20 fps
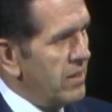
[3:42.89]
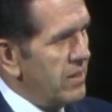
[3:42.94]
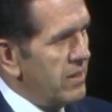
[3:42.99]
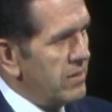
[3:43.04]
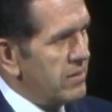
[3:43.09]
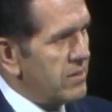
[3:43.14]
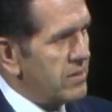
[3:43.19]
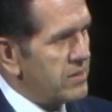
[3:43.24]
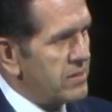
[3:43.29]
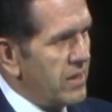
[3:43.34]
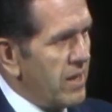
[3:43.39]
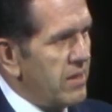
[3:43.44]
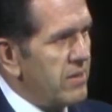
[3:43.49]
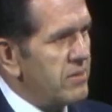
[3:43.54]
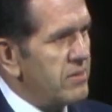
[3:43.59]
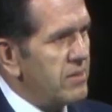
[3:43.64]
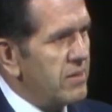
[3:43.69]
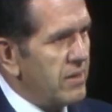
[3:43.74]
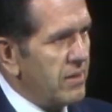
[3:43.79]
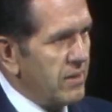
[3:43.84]
To sense
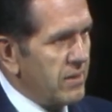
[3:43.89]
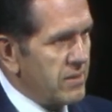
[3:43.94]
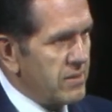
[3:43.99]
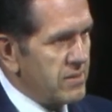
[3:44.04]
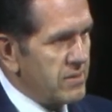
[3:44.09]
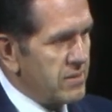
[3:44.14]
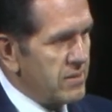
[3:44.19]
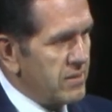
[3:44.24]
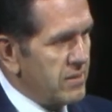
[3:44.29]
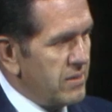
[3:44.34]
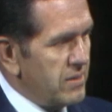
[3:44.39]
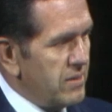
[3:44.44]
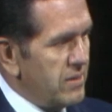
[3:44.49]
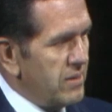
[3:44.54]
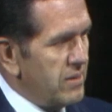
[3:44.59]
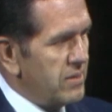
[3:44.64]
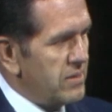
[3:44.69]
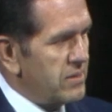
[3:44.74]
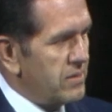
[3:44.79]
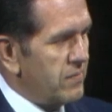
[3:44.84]
this
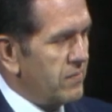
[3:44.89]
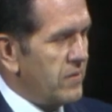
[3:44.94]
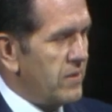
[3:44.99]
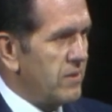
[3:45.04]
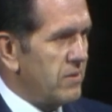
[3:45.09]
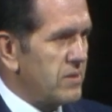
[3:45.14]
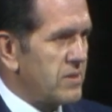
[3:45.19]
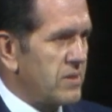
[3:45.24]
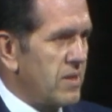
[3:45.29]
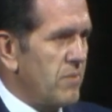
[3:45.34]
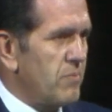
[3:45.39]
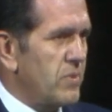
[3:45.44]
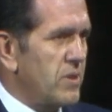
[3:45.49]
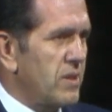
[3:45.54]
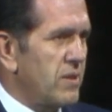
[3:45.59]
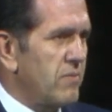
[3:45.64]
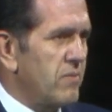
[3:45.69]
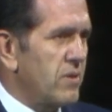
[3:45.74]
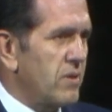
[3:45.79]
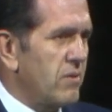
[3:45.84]
is to feel something
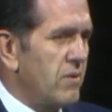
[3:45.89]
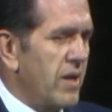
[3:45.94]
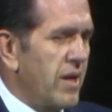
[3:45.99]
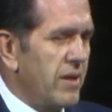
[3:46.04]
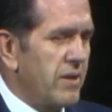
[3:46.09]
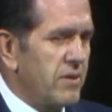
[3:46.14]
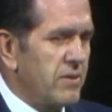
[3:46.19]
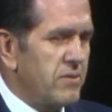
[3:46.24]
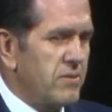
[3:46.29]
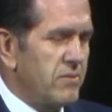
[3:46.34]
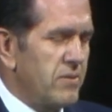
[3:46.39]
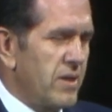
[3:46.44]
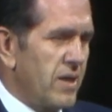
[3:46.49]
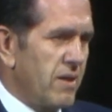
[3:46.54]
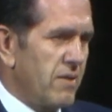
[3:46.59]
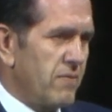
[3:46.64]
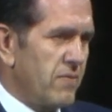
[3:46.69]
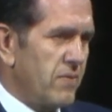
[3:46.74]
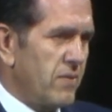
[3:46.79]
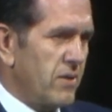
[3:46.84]
of the gratitude
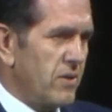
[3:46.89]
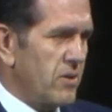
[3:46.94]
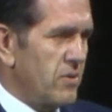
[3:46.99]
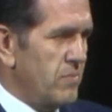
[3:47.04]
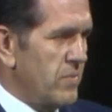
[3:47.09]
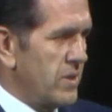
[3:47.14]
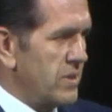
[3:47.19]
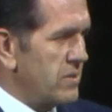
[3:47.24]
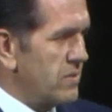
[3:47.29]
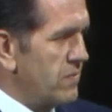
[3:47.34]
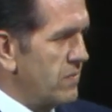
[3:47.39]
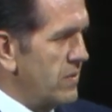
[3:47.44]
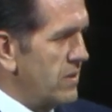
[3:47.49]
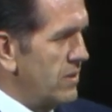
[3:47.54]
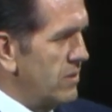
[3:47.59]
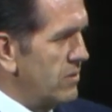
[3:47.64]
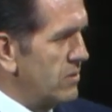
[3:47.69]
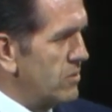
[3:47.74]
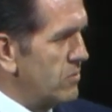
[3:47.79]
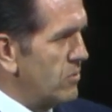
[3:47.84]
our Father must
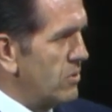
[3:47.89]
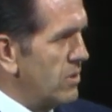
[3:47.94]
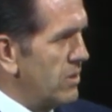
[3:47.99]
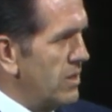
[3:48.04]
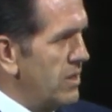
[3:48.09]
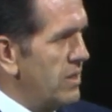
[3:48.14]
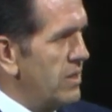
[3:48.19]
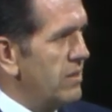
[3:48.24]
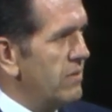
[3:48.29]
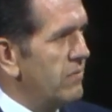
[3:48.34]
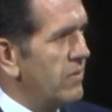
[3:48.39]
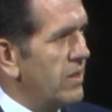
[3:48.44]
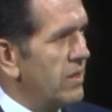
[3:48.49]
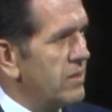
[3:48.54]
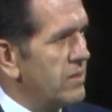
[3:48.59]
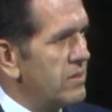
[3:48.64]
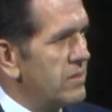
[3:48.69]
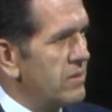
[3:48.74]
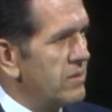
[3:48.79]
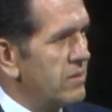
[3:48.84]
feel toward any of
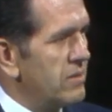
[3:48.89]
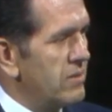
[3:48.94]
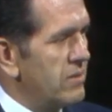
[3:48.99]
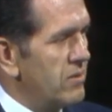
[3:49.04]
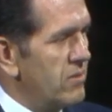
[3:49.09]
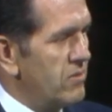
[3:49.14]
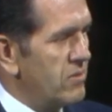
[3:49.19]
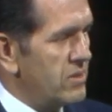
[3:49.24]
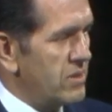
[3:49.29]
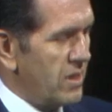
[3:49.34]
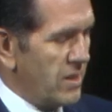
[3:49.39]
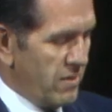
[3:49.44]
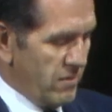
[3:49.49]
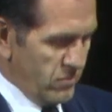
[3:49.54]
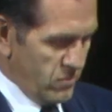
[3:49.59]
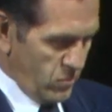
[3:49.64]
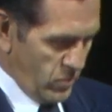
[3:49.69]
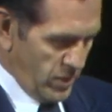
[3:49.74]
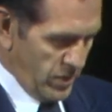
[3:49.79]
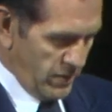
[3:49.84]
us who saves
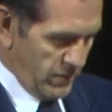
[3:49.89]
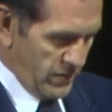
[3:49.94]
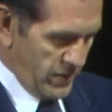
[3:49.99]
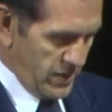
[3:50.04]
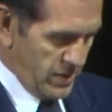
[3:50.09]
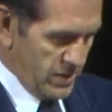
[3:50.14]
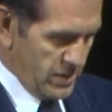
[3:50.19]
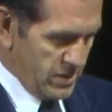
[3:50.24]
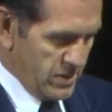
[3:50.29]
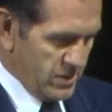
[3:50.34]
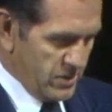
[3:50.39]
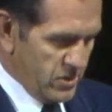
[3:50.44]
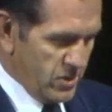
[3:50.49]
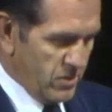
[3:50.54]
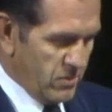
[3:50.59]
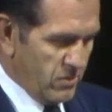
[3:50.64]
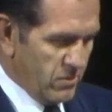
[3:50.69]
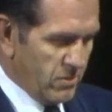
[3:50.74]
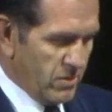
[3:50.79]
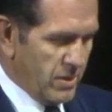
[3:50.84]
one of his
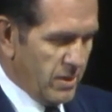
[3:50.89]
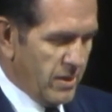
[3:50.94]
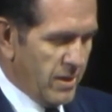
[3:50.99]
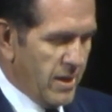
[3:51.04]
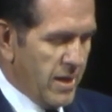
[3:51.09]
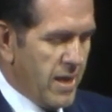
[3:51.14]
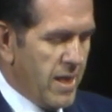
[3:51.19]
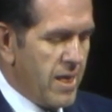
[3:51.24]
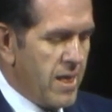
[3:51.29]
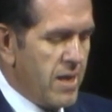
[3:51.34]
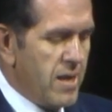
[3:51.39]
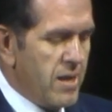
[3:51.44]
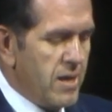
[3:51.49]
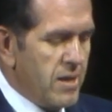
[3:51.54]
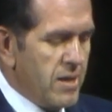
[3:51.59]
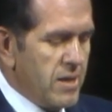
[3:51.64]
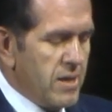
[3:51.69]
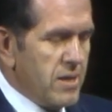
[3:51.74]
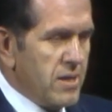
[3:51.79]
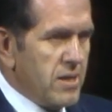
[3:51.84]
children.
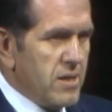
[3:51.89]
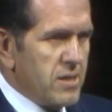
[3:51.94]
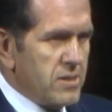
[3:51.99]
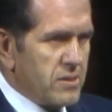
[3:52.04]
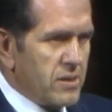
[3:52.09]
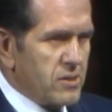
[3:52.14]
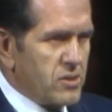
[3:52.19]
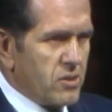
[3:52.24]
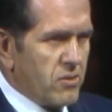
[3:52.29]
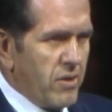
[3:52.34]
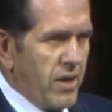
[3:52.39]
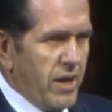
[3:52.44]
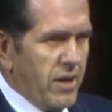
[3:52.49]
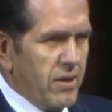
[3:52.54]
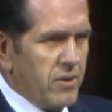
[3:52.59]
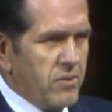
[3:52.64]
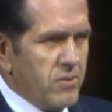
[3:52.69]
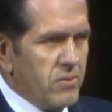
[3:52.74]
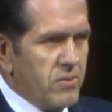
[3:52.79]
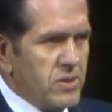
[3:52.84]
Such
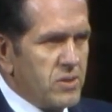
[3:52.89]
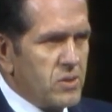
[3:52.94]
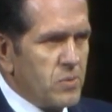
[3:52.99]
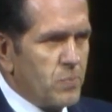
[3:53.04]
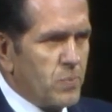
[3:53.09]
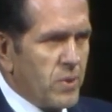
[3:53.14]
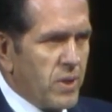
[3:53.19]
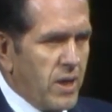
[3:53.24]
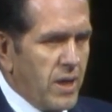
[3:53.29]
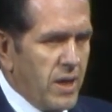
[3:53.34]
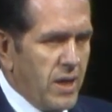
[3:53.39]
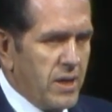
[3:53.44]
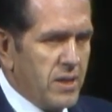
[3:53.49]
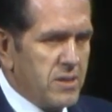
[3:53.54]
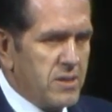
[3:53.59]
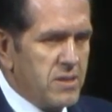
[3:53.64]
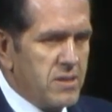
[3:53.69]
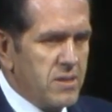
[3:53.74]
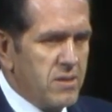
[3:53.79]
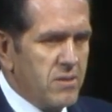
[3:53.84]
gratitude is a
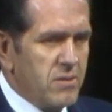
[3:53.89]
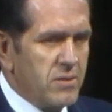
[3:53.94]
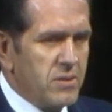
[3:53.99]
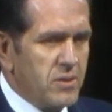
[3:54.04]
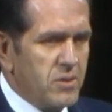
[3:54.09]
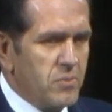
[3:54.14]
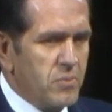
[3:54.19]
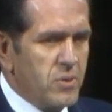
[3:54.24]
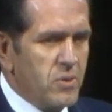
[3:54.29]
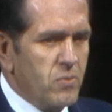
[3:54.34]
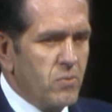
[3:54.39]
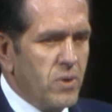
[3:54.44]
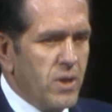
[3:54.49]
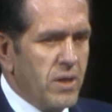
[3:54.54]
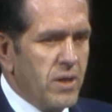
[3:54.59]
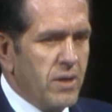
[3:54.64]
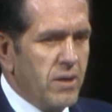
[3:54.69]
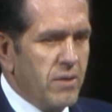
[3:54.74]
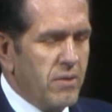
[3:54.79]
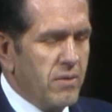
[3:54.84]
prize dearly to be
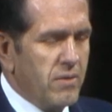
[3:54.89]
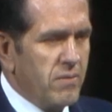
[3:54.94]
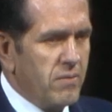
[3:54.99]
won.